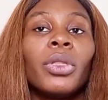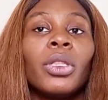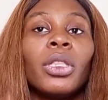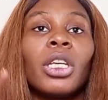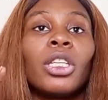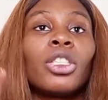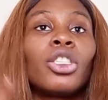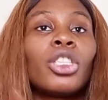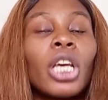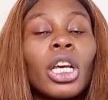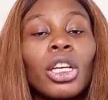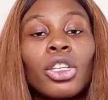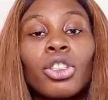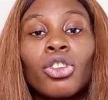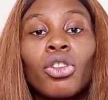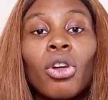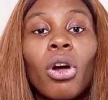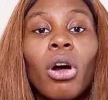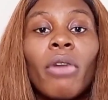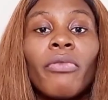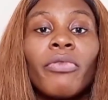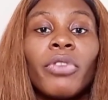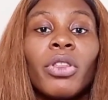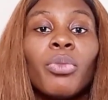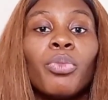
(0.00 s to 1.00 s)
The texture
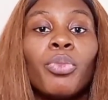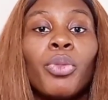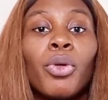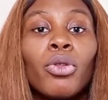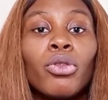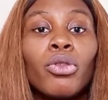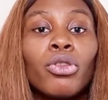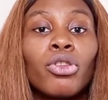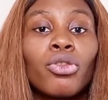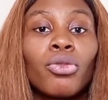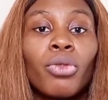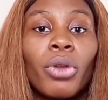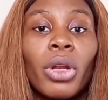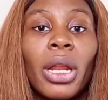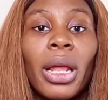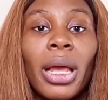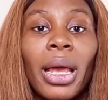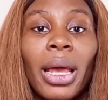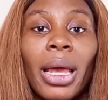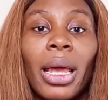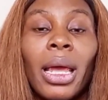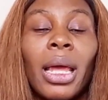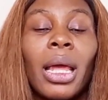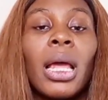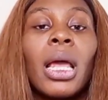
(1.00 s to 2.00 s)
of the bone straight
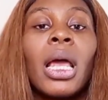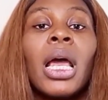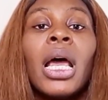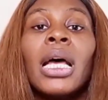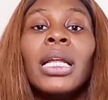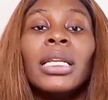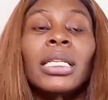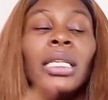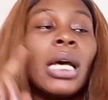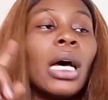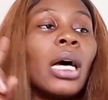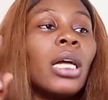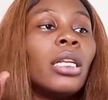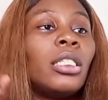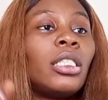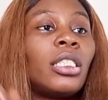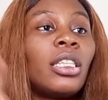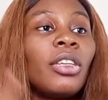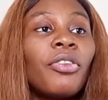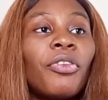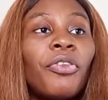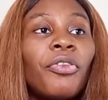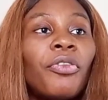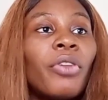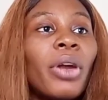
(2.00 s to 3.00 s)
hair, the
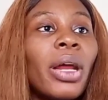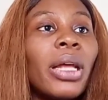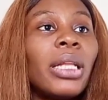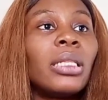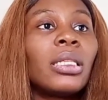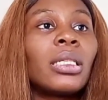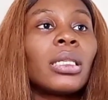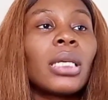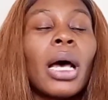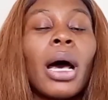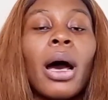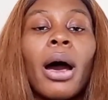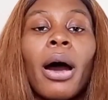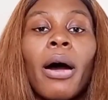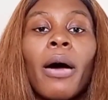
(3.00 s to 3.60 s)
different